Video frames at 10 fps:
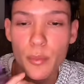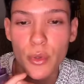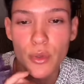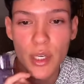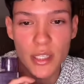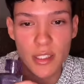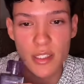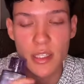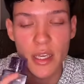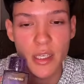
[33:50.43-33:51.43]
purple
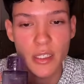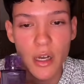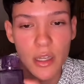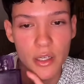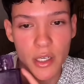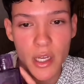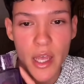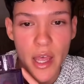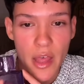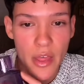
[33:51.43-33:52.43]
is a
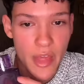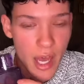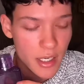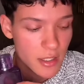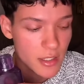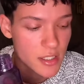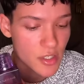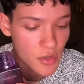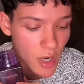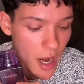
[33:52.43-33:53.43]
color that
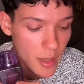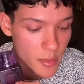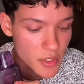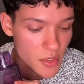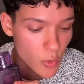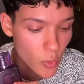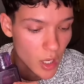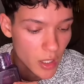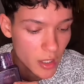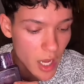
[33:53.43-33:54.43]
describes
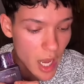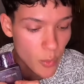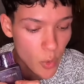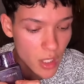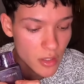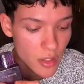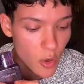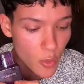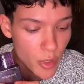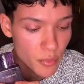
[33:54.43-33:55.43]
what I
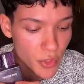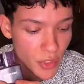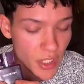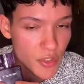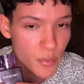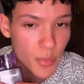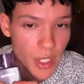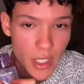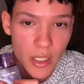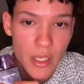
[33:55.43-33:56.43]
want Omar Beauty to
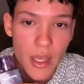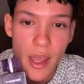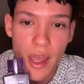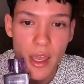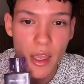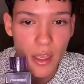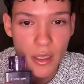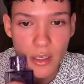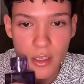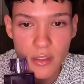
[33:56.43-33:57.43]
be
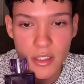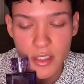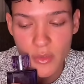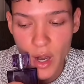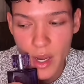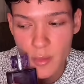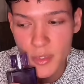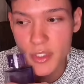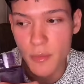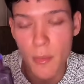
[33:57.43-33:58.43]
and
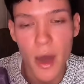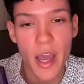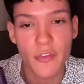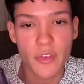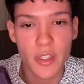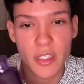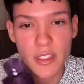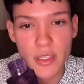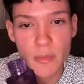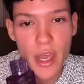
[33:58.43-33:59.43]
describes my
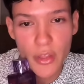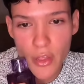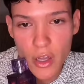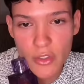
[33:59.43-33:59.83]
feelings and my